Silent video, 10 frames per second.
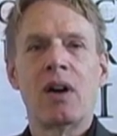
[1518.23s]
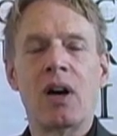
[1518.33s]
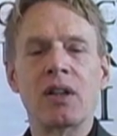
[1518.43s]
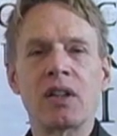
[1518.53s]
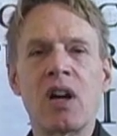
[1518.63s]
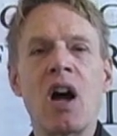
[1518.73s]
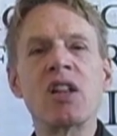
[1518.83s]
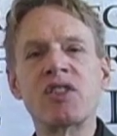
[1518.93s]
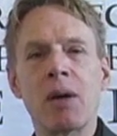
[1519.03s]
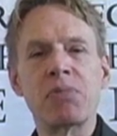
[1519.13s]
the
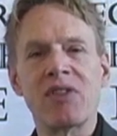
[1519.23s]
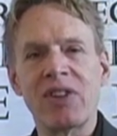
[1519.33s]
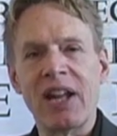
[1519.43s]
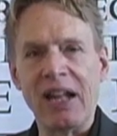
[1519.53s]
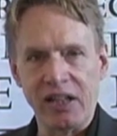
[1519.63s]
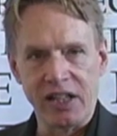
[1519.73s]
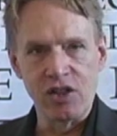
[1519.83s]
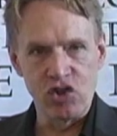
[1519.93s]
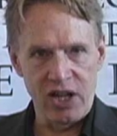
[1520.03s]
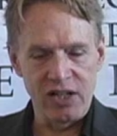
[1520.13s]
concept of an
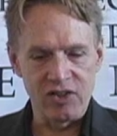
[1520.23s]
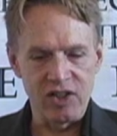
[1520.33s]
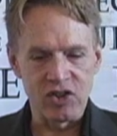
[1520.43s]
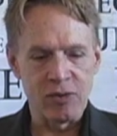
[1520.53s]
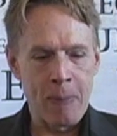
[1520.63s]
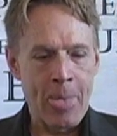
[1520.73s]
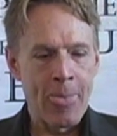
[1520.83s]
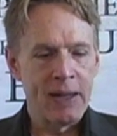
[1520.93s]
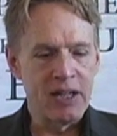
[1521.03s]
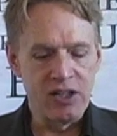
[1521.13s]
alien genesis
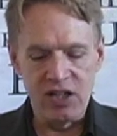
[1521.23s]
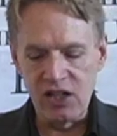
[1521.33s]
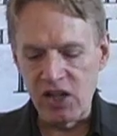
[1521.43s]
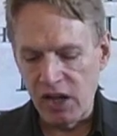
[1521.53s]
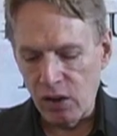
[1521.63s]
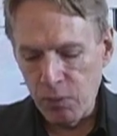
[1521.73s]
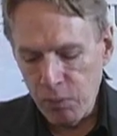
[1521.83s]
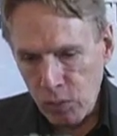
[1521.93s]
in detail.